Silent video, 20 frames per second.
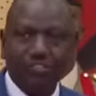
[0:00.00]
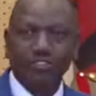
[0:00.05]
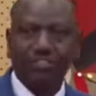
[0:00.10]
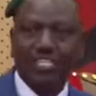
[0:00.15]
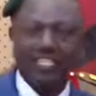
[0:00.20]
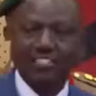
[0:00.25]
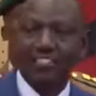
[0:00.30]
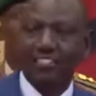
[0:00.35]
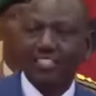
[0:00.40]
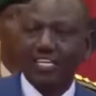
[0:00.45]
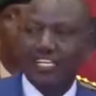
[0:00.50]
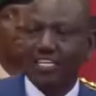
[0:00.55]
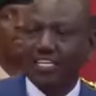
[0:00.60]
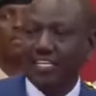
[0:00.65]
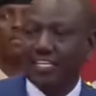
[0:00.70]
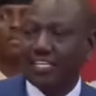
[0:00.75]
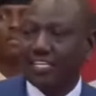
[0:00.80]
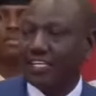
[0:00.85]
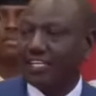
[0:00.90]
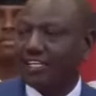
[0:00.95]
me to
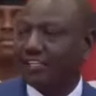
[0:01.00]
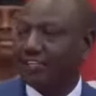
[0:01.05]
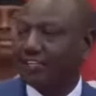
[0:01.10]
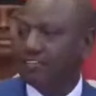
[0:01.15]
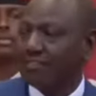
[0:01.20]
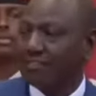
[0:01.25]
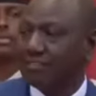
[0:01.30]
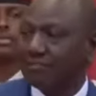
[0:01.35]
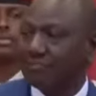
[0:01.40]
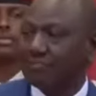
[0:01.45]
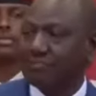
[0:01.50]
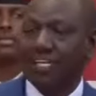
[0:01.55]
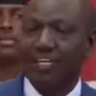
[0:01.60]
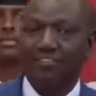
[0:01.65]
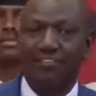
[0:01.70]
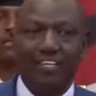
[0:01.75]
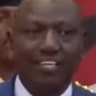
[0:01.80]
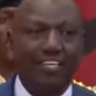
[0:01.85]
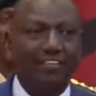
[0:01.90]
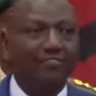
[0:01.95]
Tanzania, my
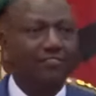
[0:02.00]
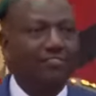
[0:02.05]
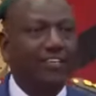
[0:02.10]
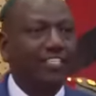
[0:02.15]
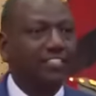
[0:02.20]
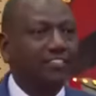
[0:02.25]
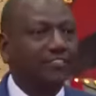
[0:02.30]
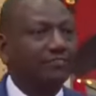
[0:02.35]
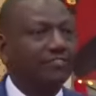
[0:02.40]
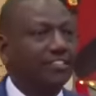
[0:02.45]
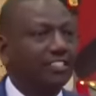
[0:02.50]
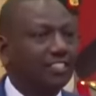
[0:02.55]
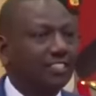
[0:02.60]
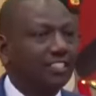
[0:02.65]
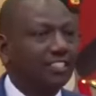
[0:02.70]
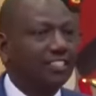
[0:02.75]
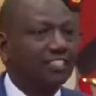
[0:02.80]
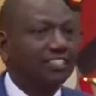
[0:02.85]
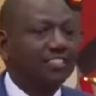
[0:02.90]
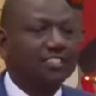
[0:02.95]
very first
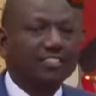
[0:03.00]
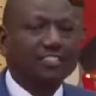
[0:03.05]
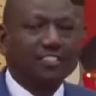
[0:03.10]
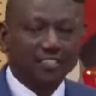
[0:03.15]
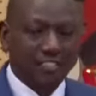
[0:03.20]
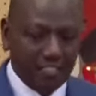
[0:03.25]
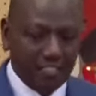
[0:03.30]
visit